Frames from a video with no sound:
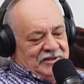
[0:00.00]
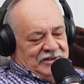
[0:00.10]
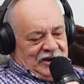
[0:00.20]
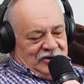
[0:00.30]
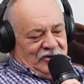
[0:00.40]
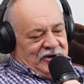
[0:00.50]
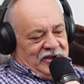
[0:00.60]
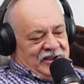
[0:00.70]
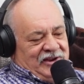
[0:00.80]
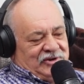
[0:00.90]
that night,
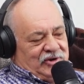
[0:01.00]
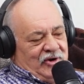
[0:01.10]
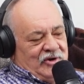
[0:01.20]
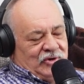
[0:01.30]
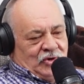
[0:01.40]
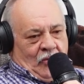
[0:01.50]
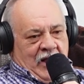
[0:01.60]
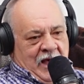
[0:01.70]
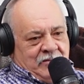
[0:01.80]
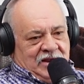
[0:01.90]
I guess, so
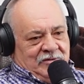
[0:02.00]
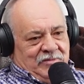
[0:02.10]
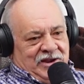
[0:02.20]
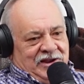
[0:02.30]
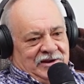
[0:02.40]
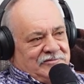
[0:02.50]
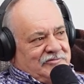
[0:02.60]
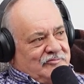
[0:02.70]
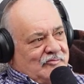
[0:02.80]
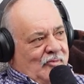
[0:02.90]
happy to be in
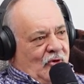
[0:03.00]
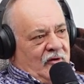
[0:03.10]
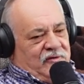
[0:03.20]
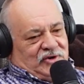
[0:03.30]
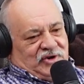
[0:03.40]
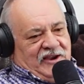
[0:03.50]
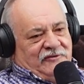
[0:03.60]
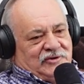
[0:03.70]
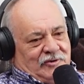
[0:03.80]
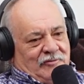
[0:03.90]
more of a
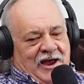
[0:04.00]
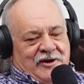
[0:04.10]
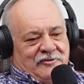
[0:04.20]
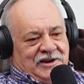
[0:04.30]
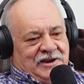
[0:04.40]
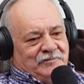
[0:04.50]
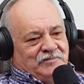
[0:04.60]
safe surrounding.